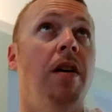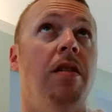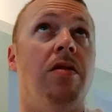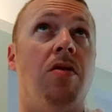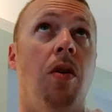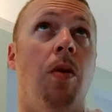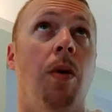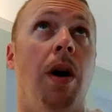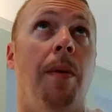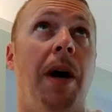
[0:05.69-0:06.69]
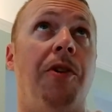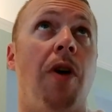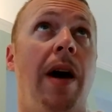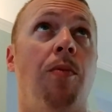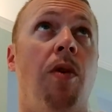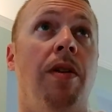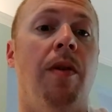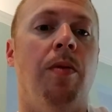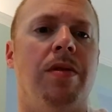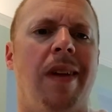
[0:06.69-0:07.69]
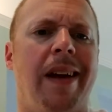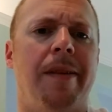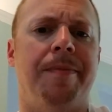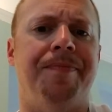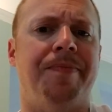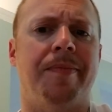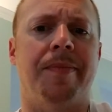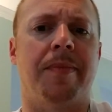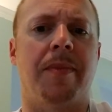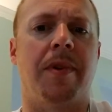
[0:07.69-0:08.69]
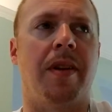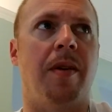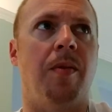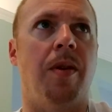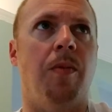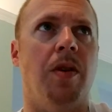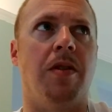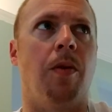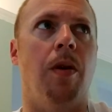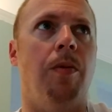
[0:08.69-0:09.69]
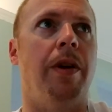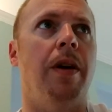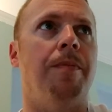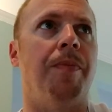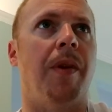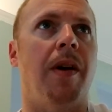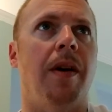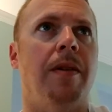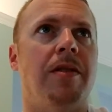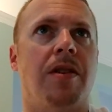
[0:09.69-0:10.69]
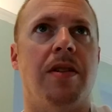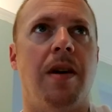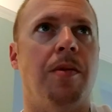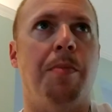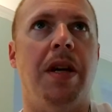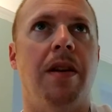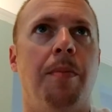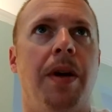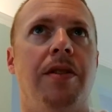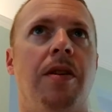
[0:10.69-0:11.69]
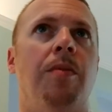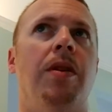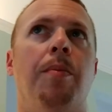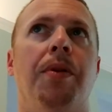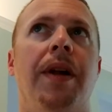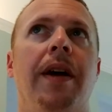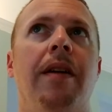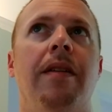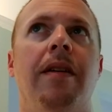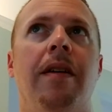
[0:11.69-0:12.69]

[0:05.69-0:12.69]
So I tried one that was like, it wasn't grown yet, just because I was being impatient with the plant.